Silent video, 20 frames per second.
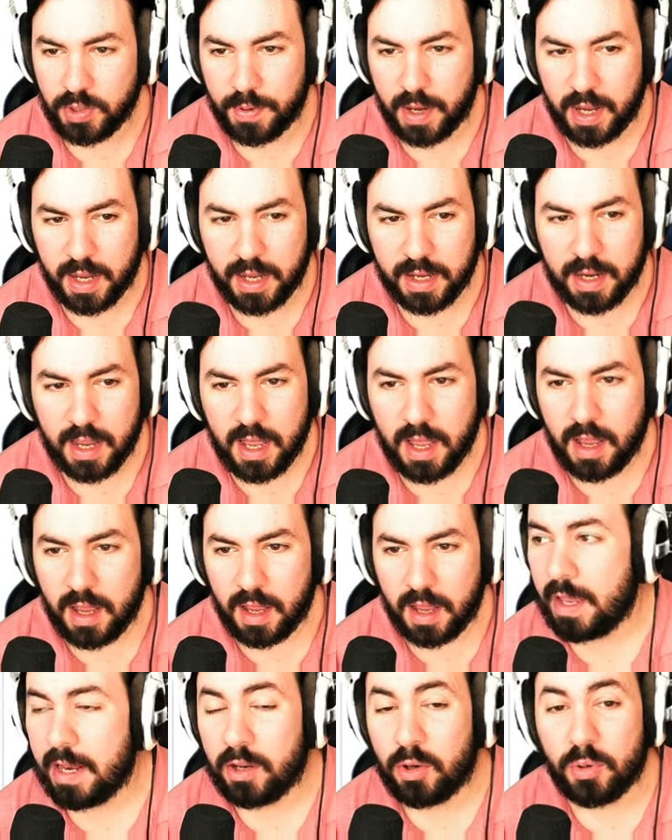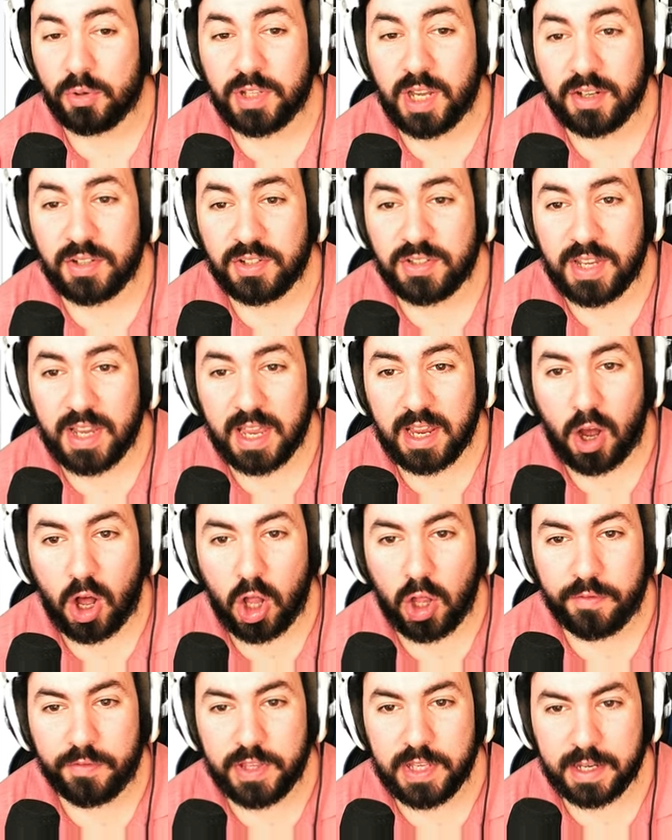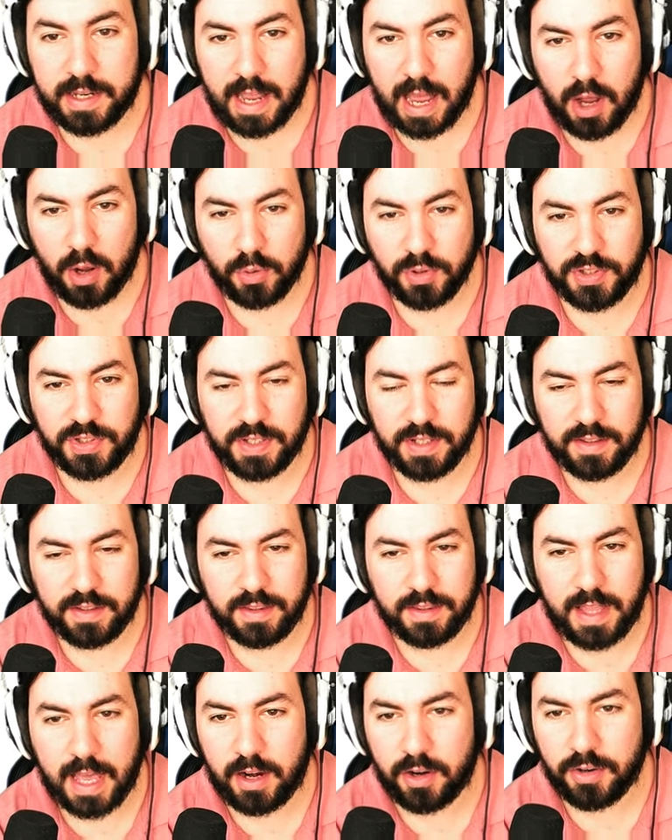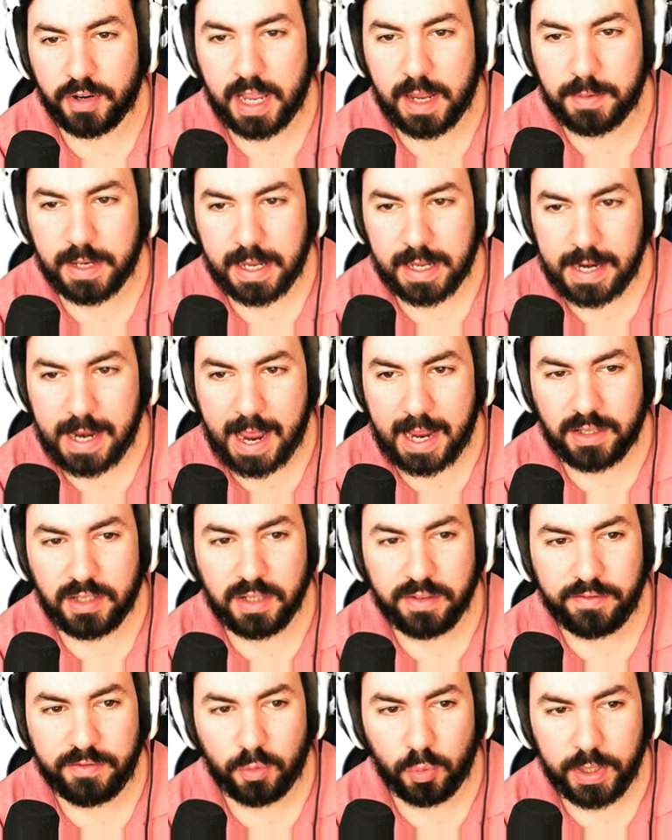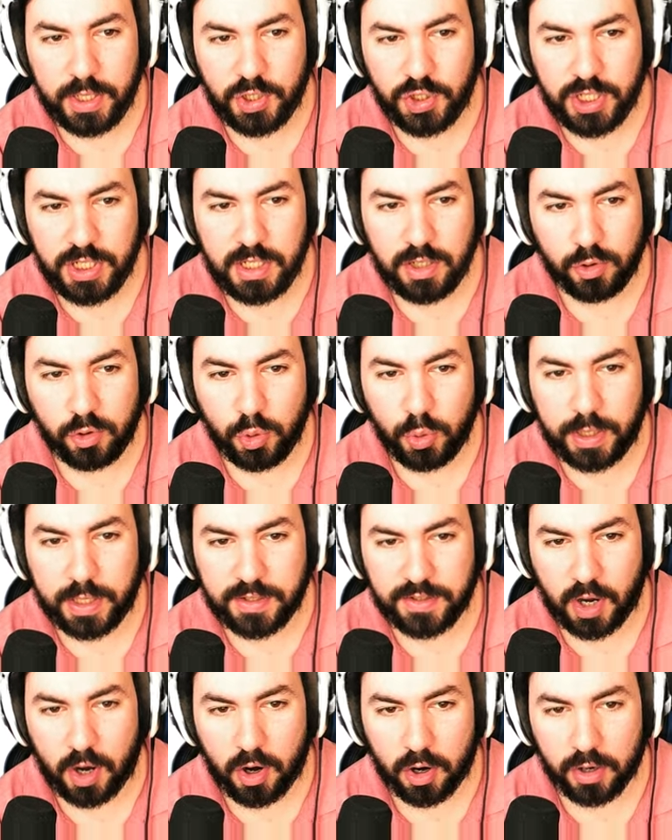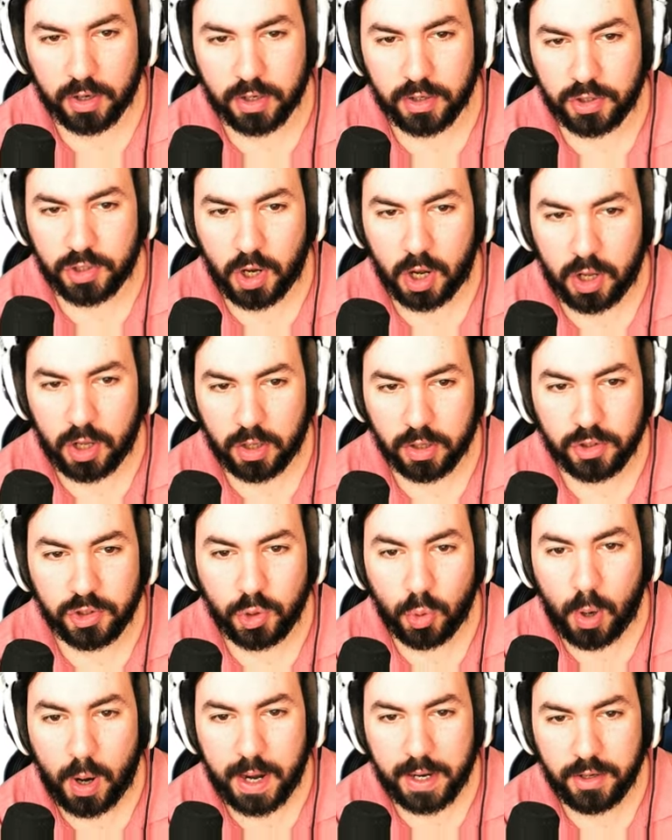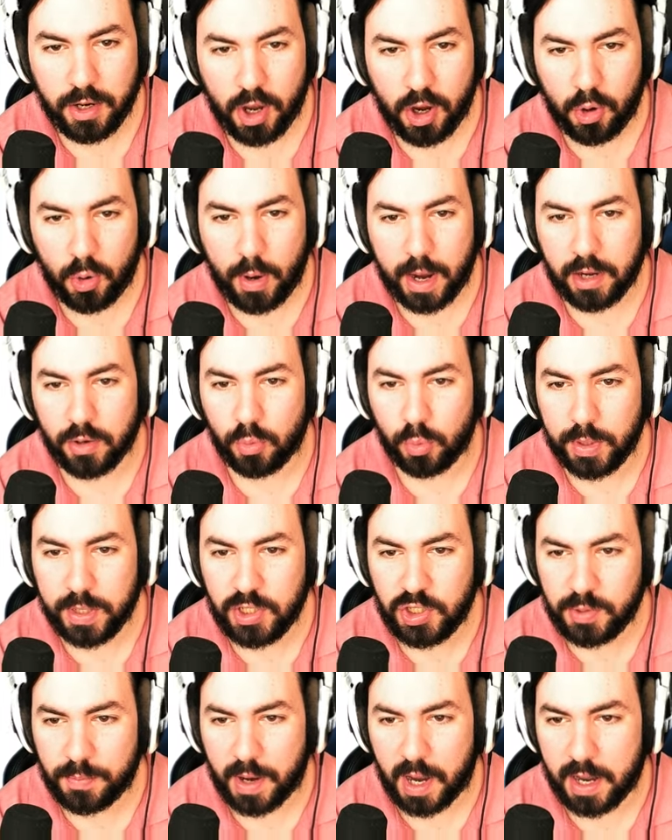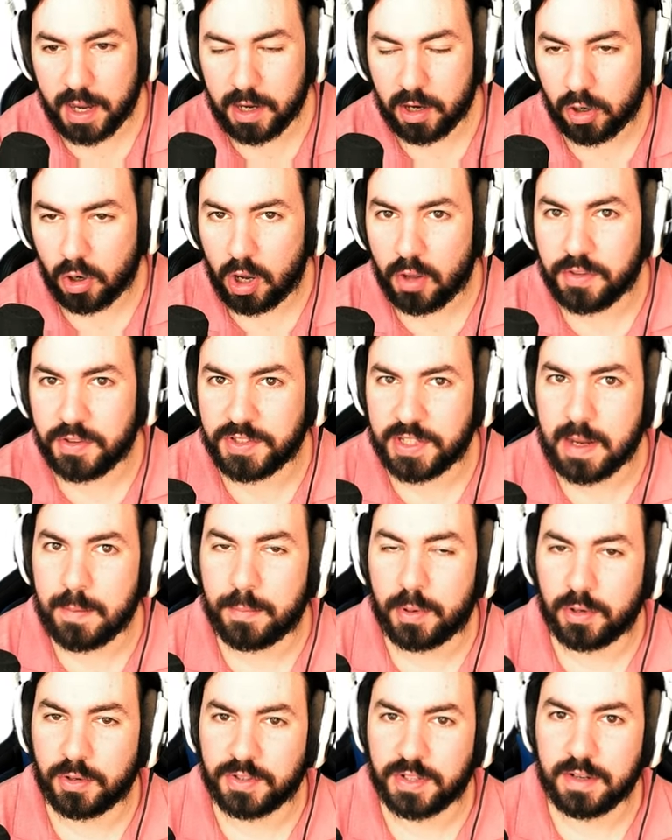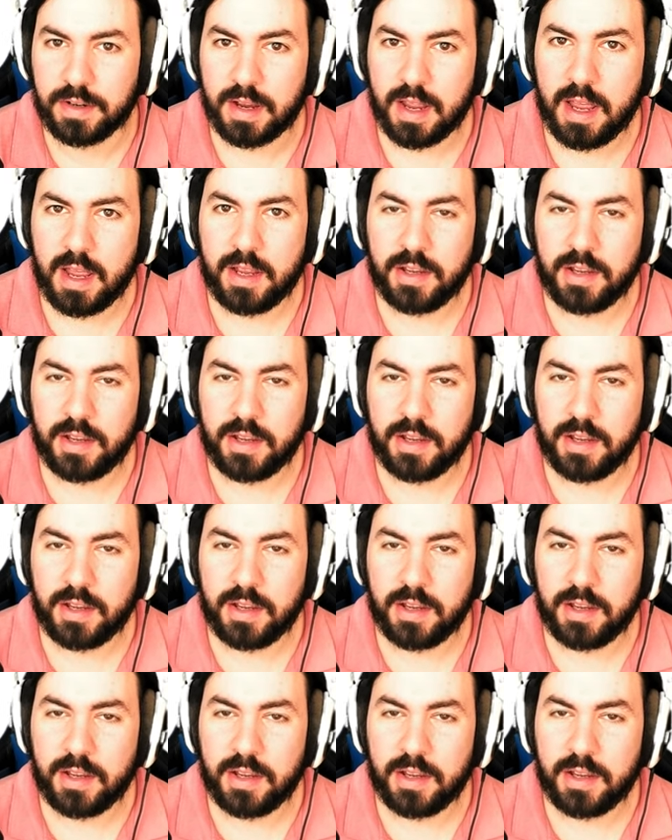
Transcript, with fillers: Weegeepie. And it goes on to say all of the accounts that are named inactive, Weegeepie, Lucas Hart, Do, Do I Know, and Weegeepie are all the same person.